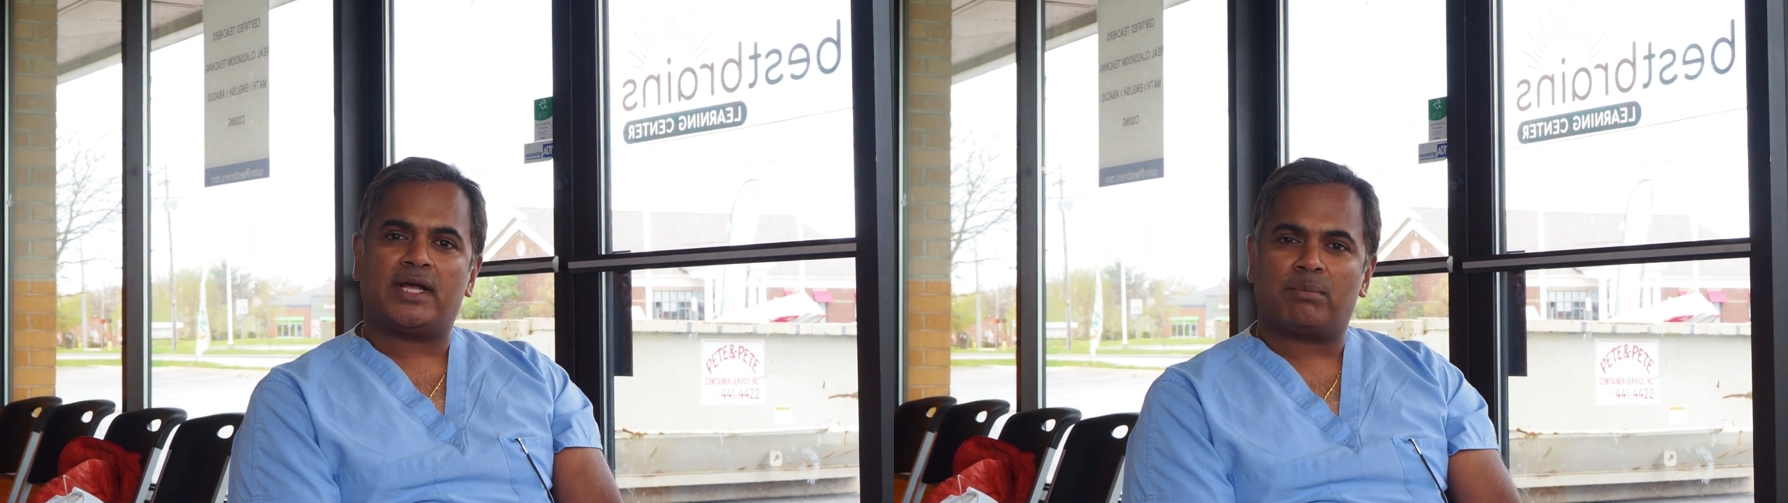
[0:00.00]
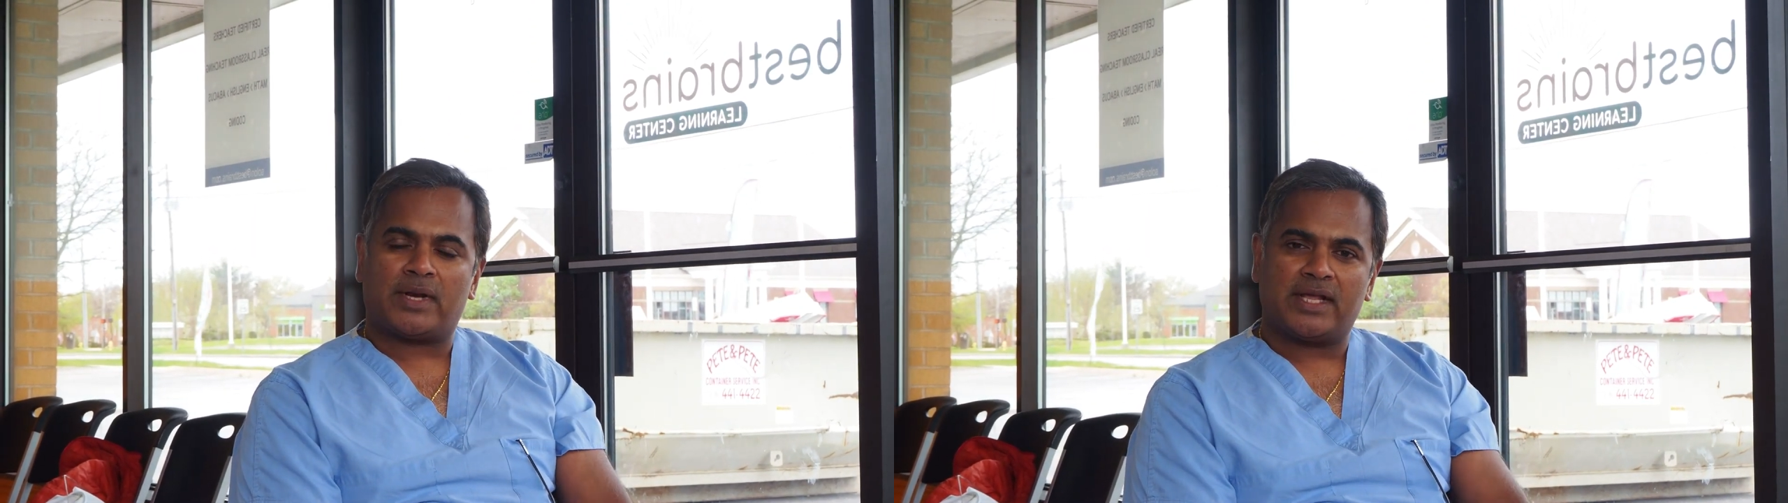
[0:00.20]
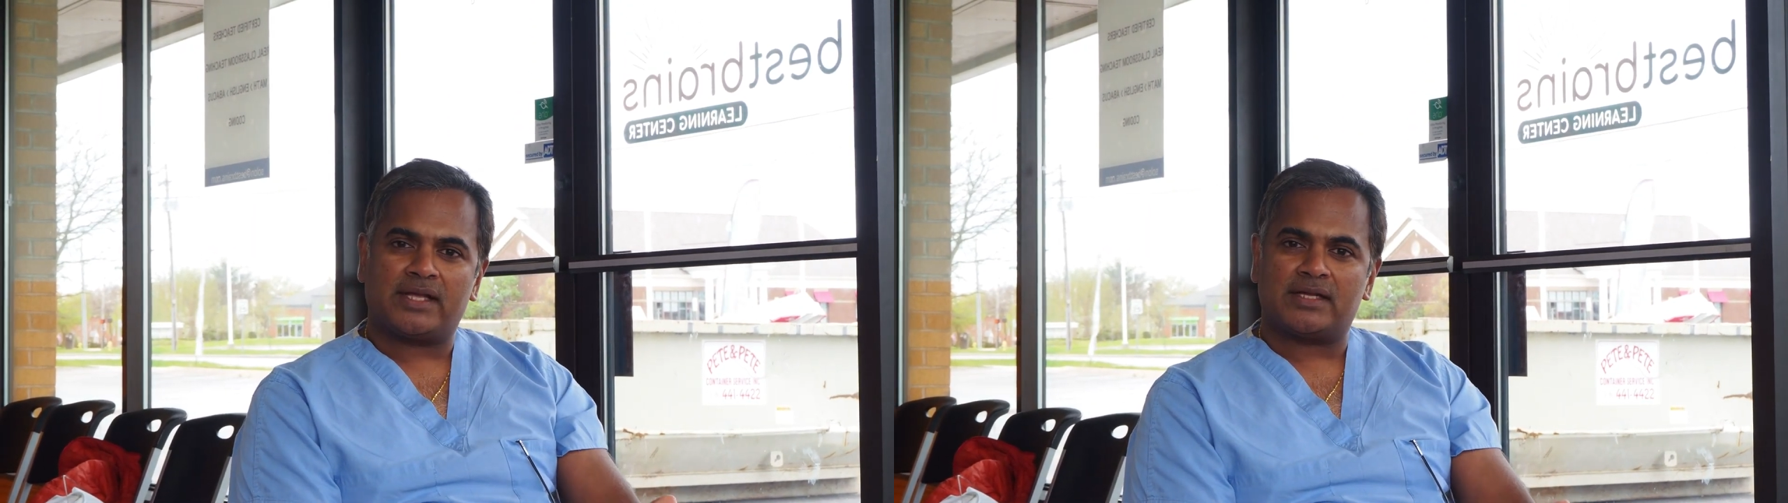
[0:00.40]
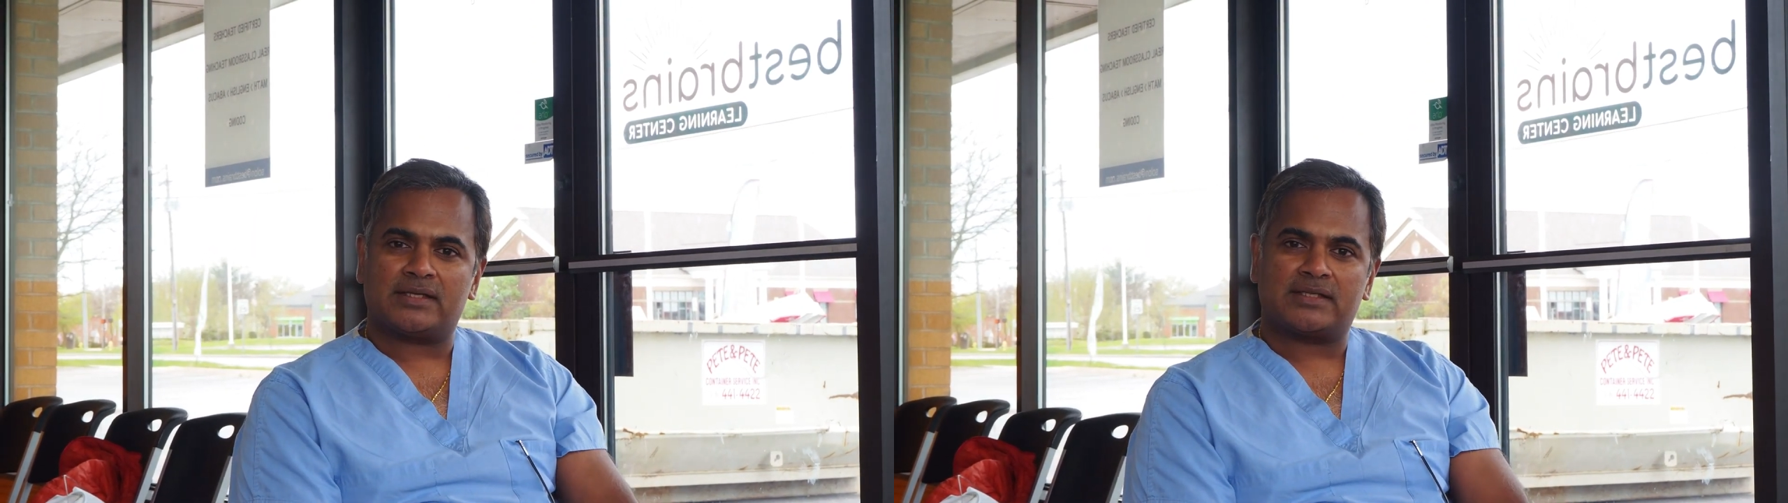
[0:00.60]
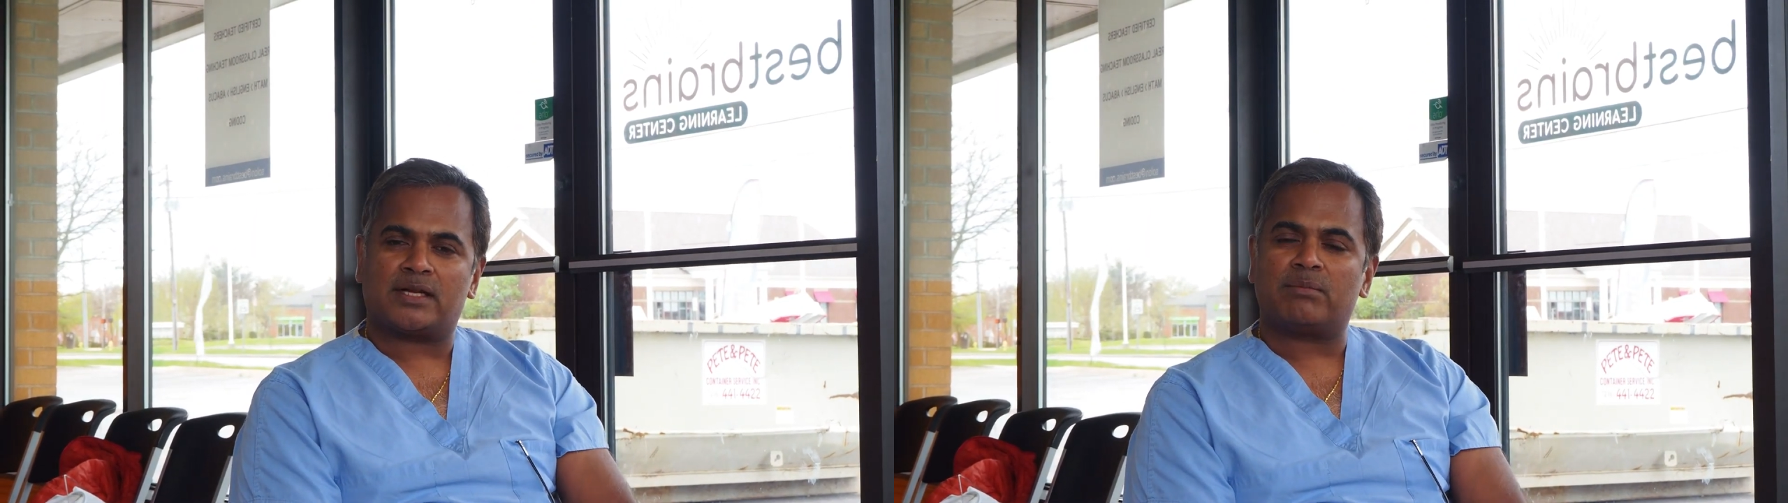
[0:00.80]
applying
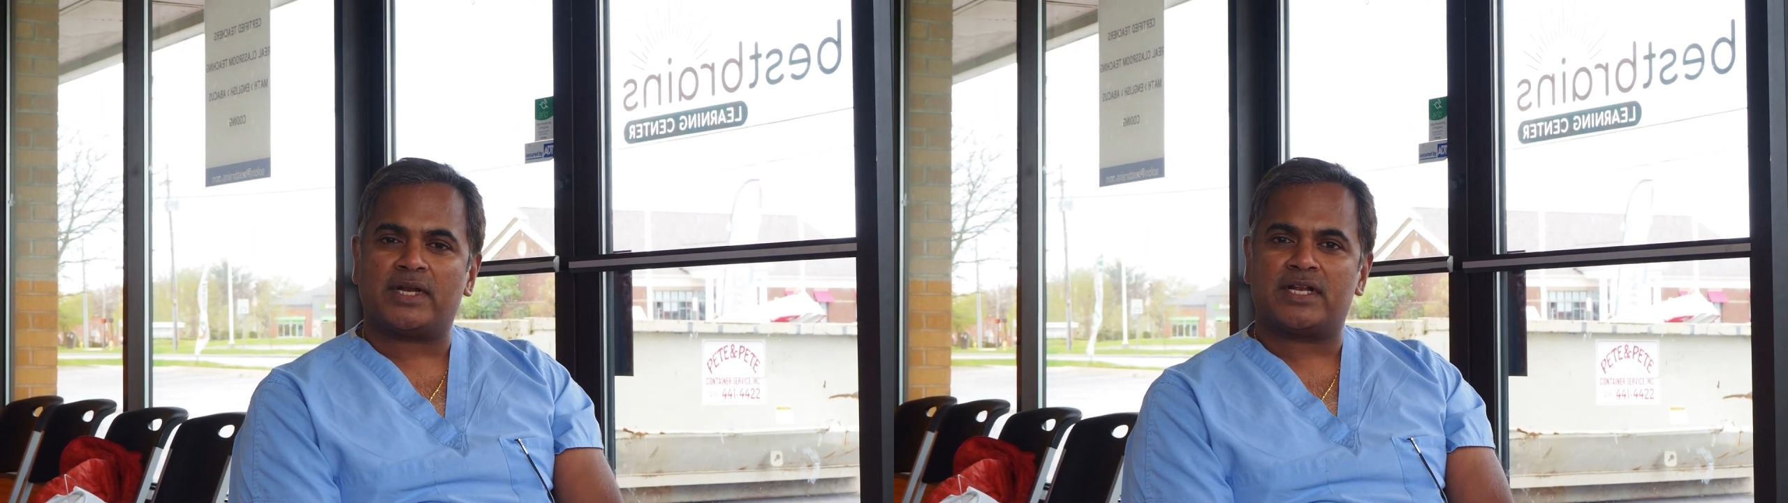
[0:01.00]
thermal